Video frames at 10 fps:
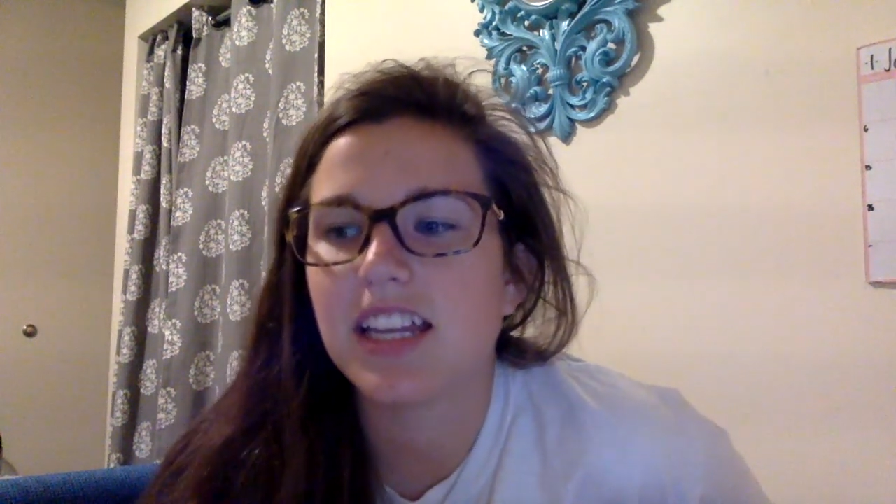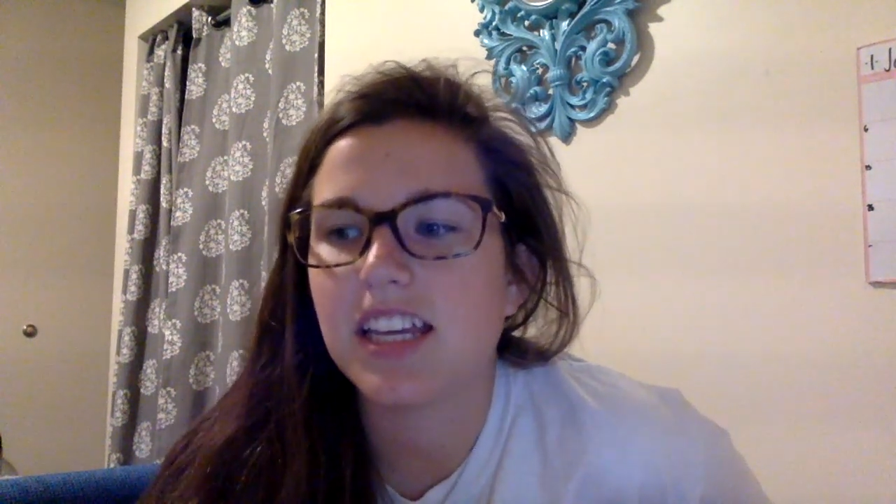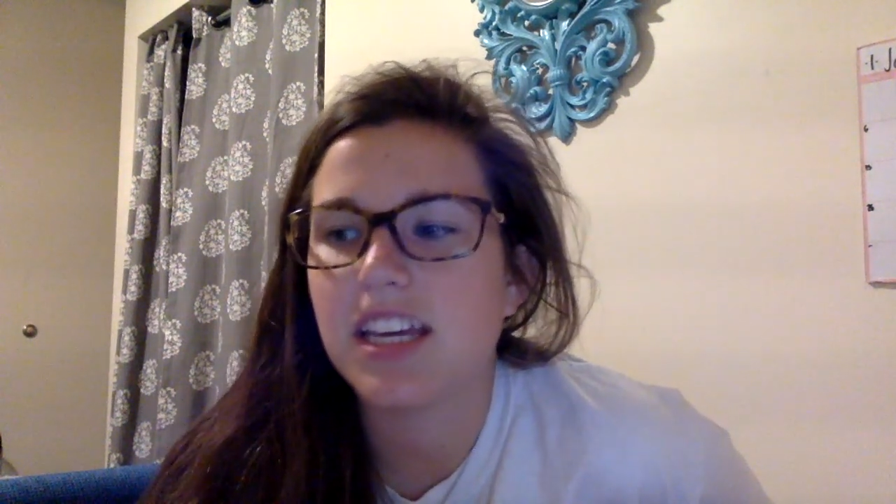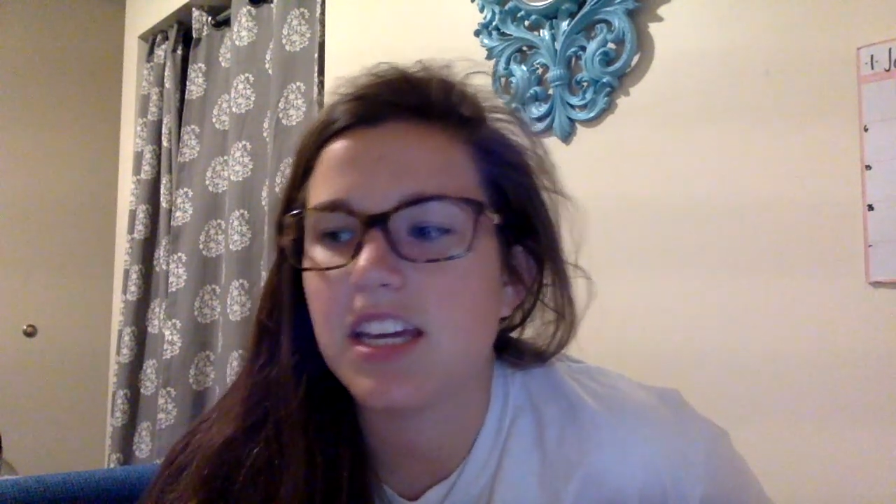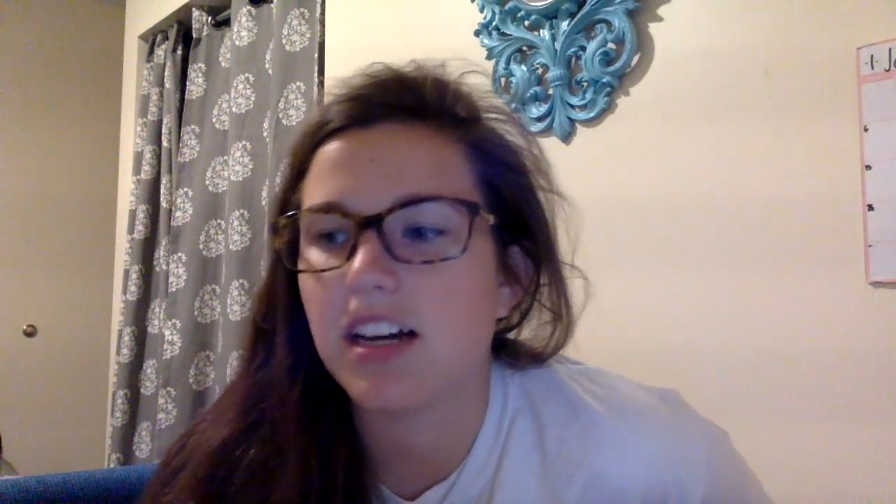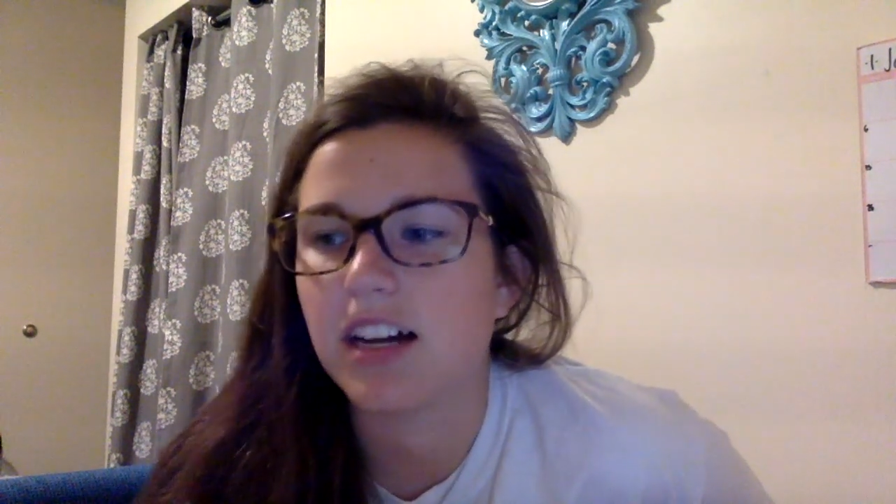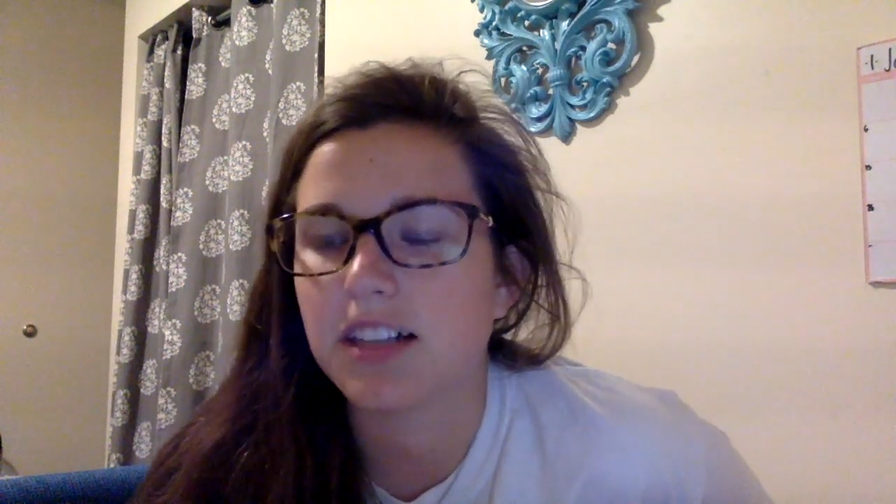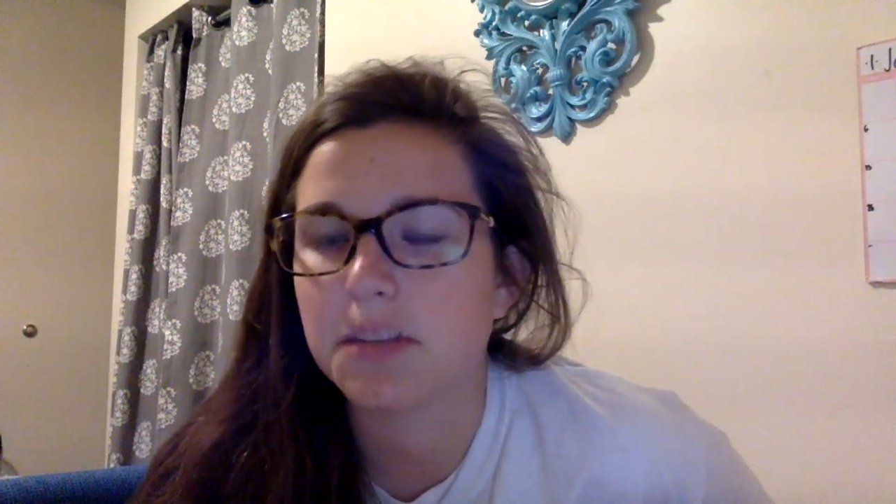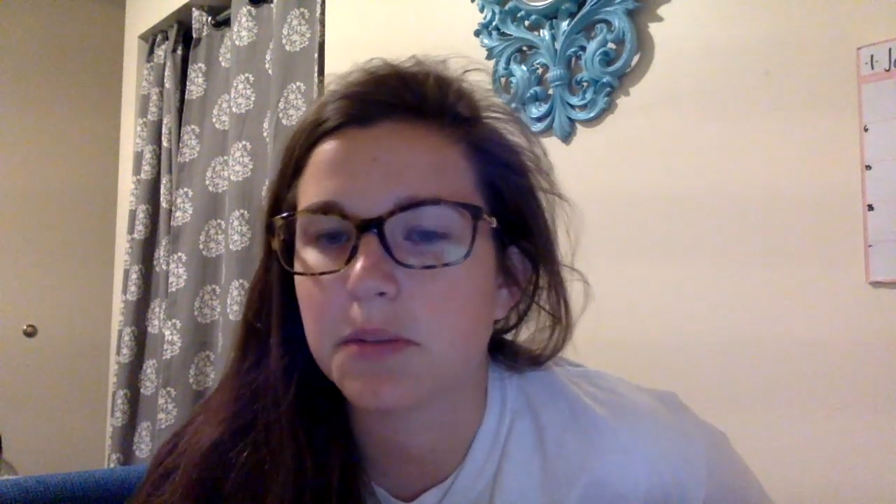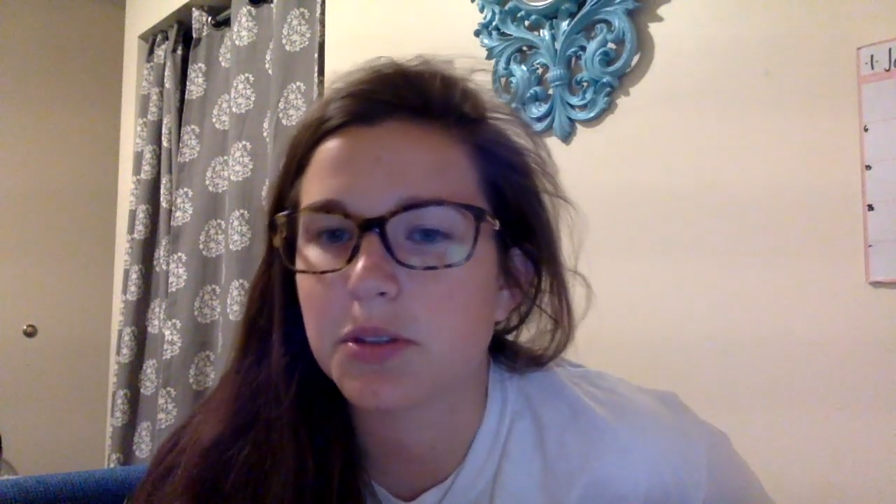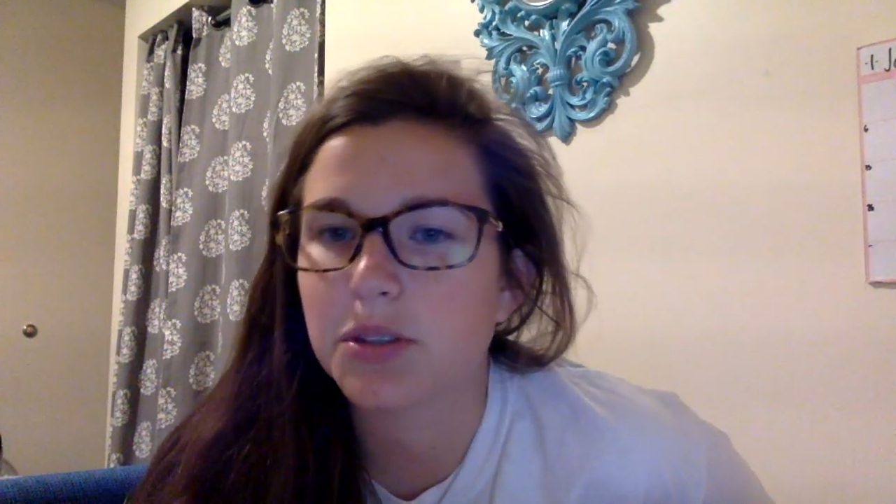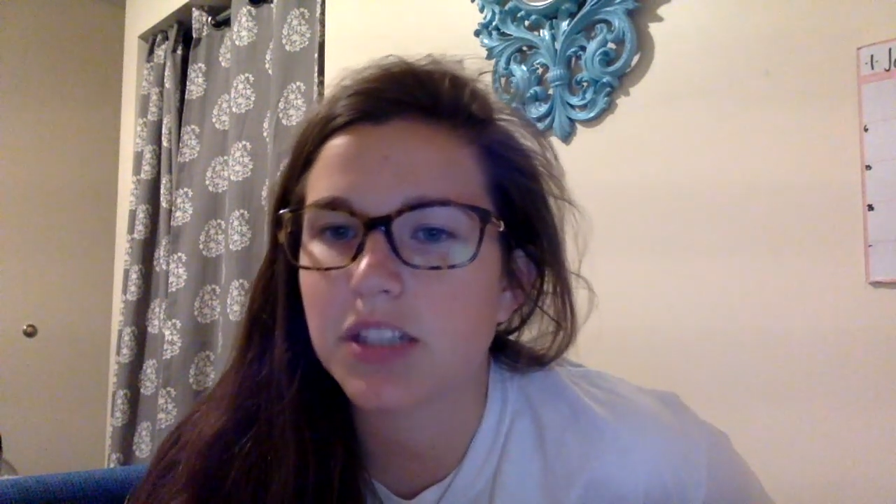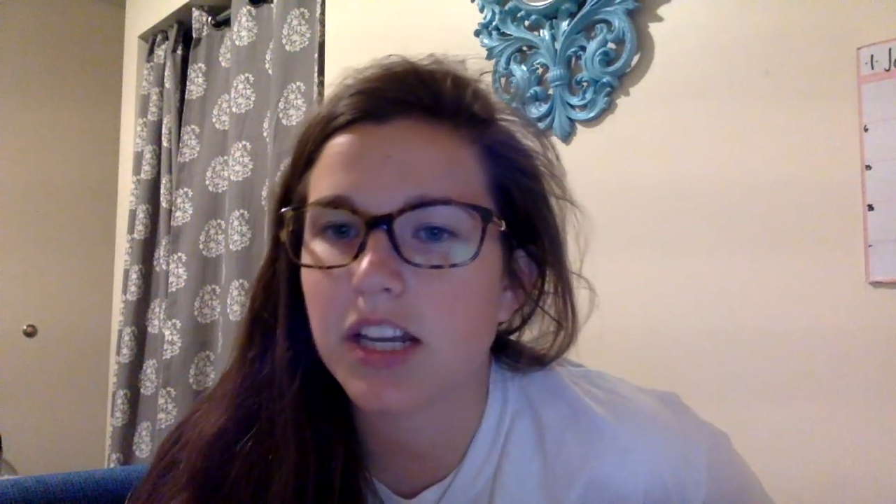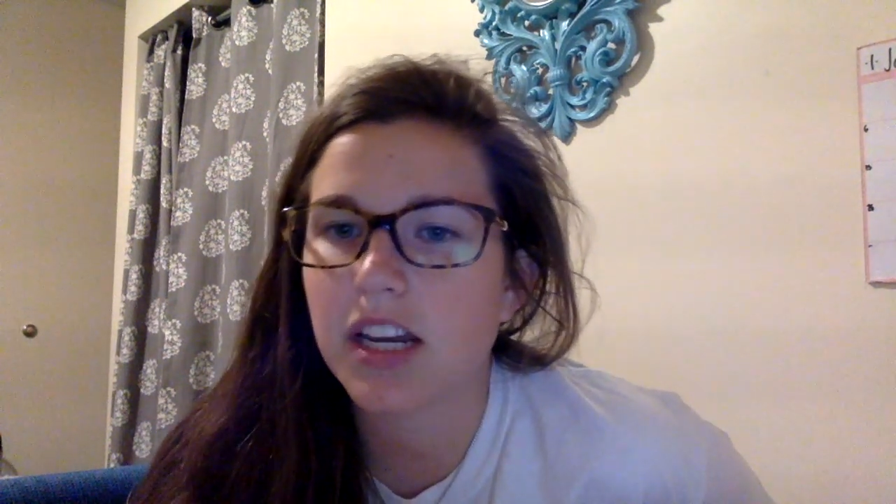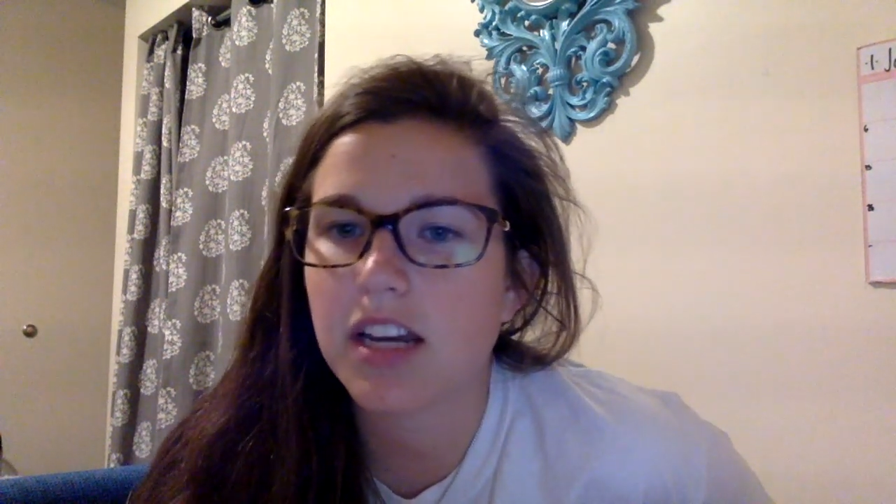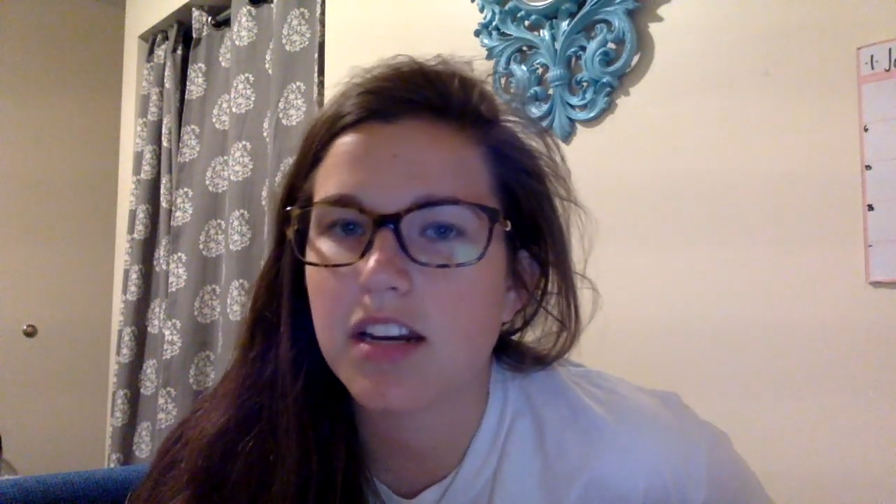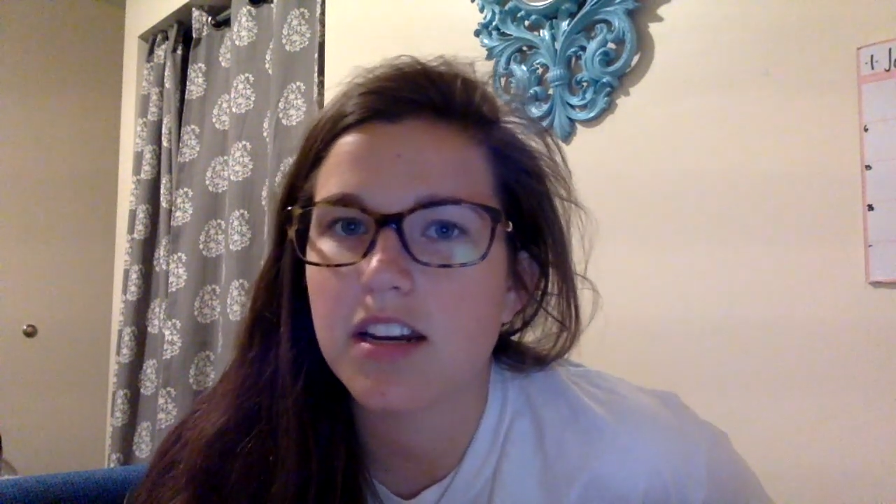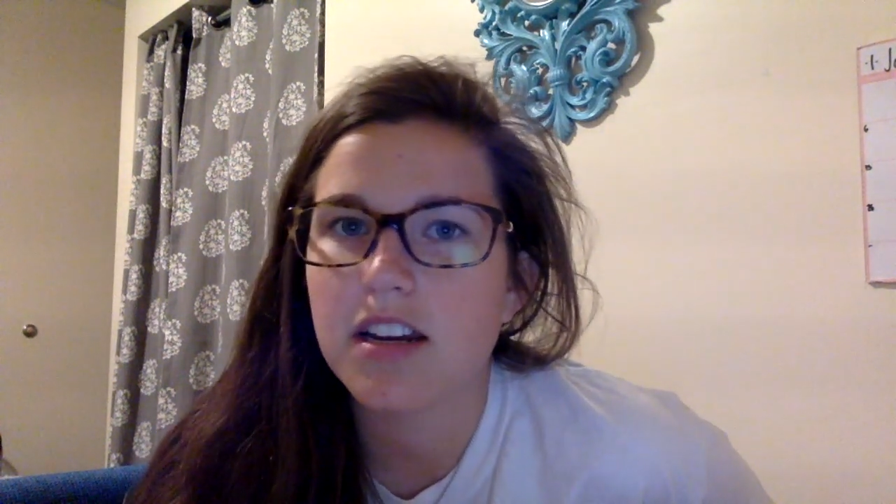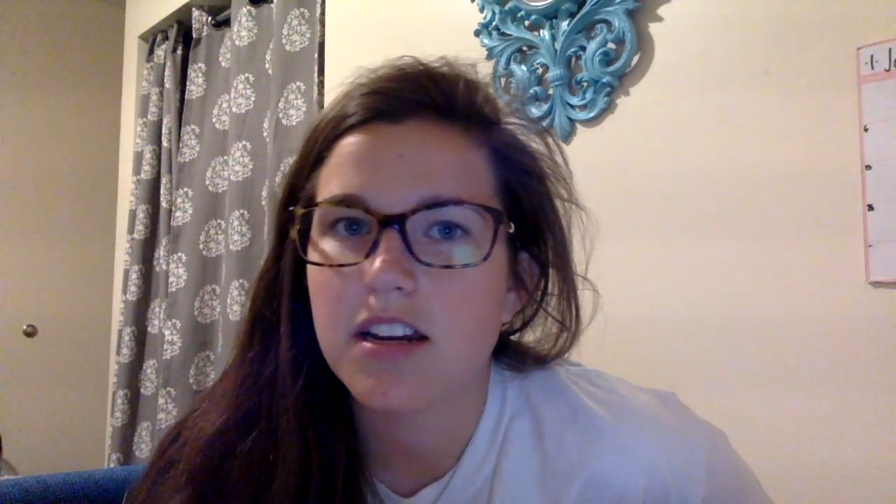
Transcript: the hospital setting,